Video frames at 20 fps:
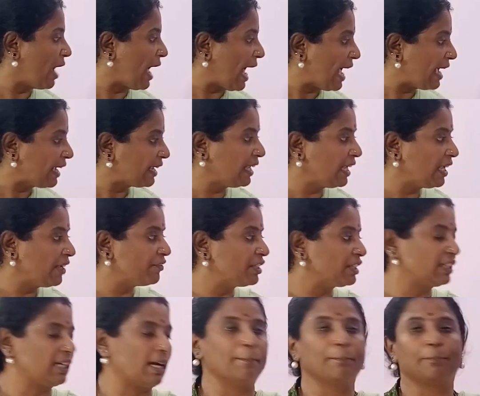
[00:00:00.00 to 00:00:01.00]
So
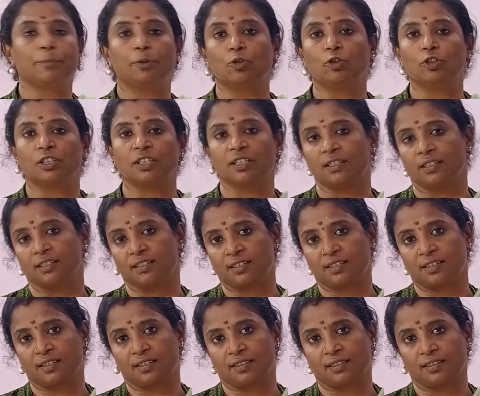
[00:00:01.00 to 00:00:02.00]
hacking with
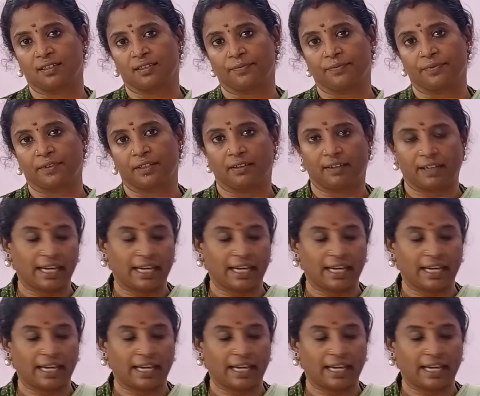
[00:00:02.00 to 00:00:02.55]
computers,